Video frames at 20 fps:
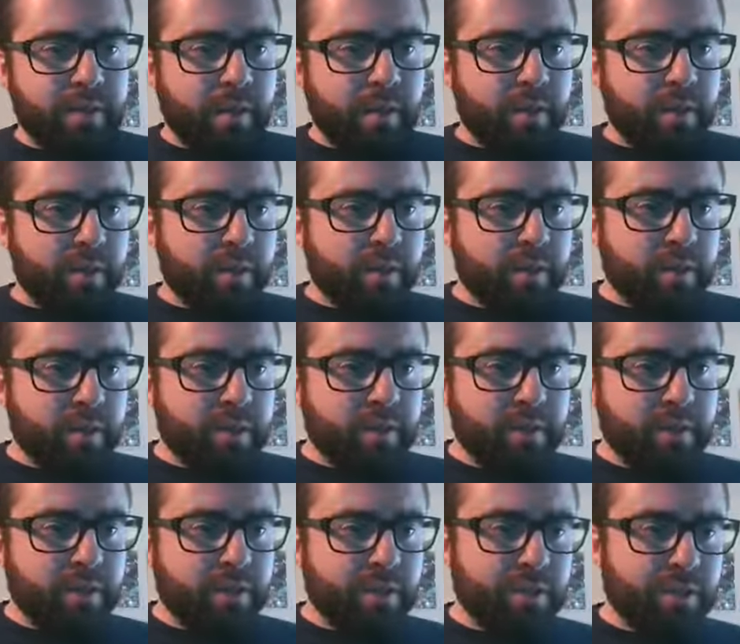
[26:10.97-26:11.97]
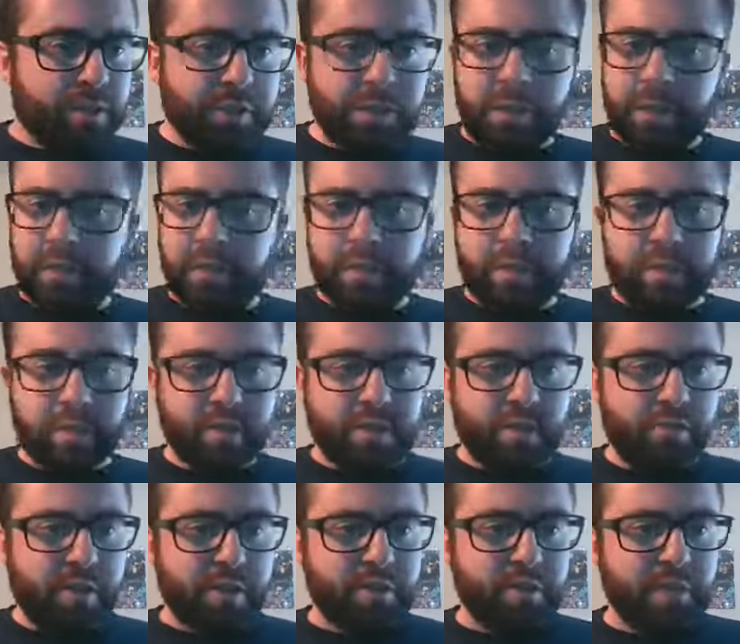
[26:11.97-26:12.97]
other just general doesn't
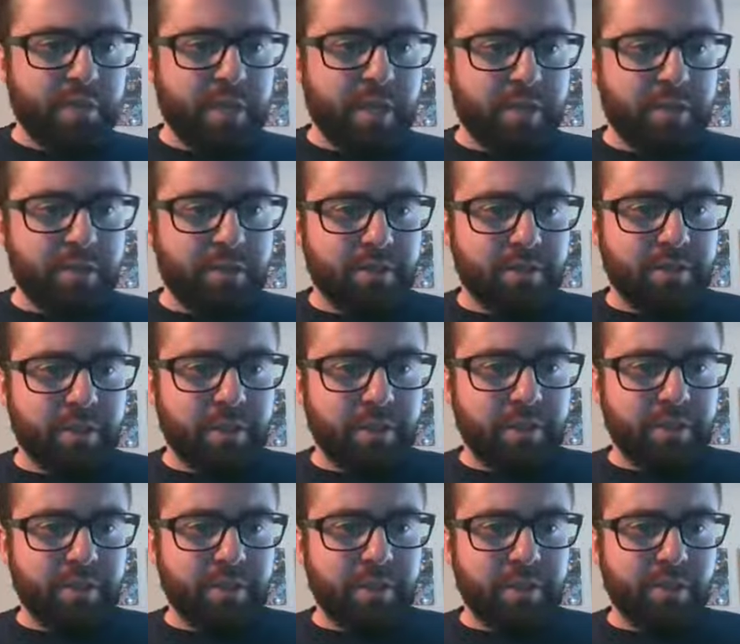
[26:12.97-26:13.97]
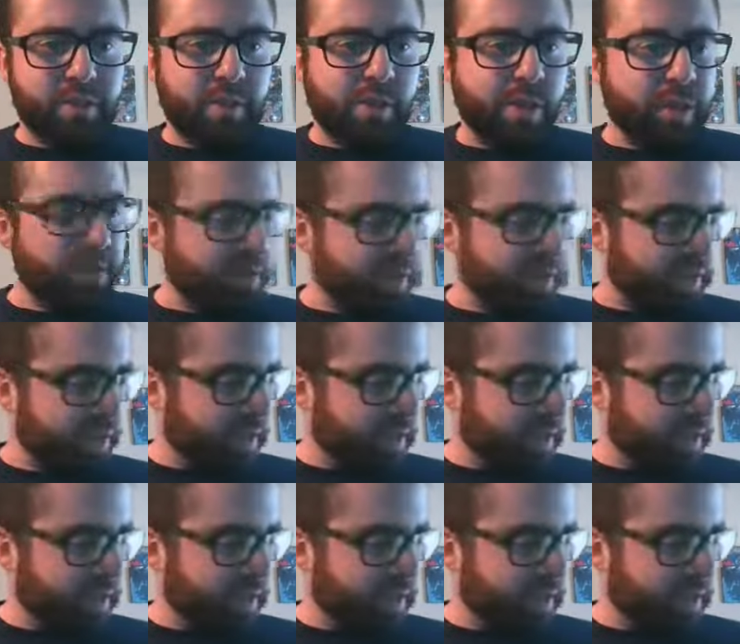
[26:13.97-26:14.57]
even have to be tech, any general questions or